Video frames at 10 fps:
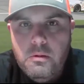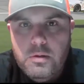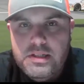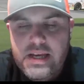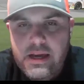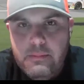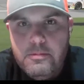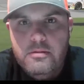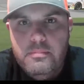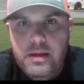what's
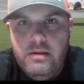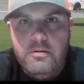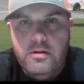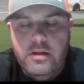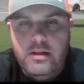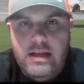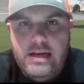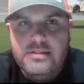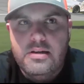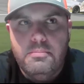hampered me really the
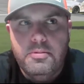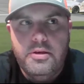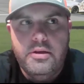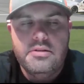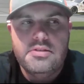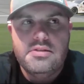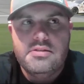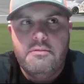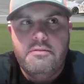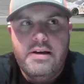last couple of years
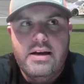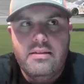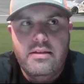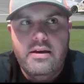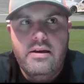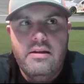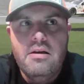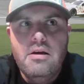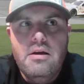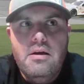is the fact that
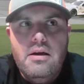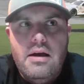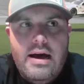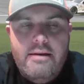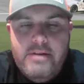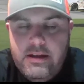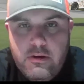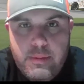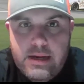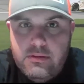I've had to
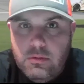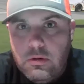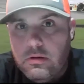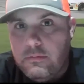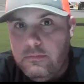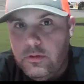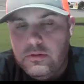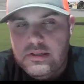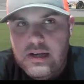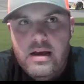go back to work
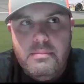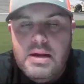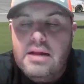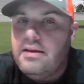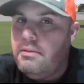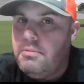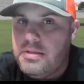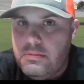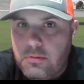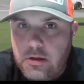full time. Not that I
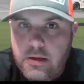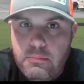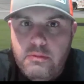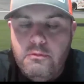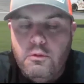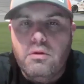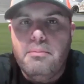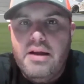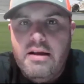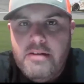wasn't working before,
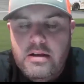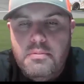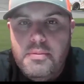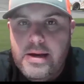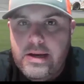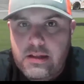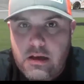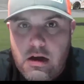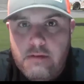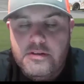but I've had to be back in
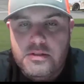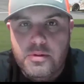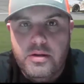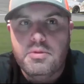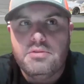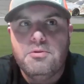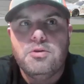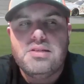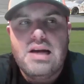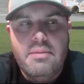the office pretty much
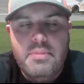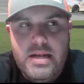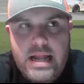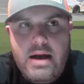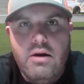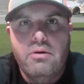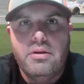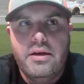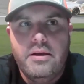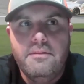full time. And now
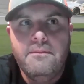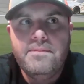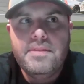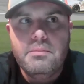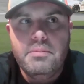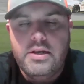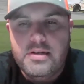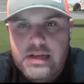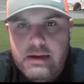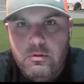that,
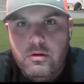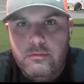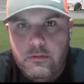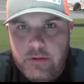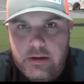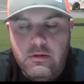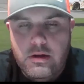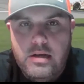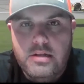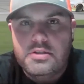because I work for federal
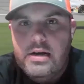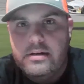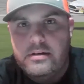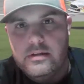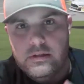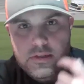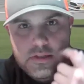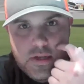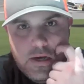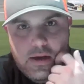
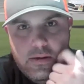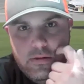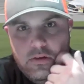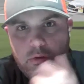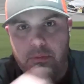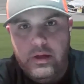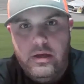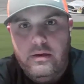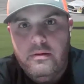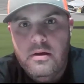contractors,
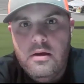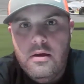doing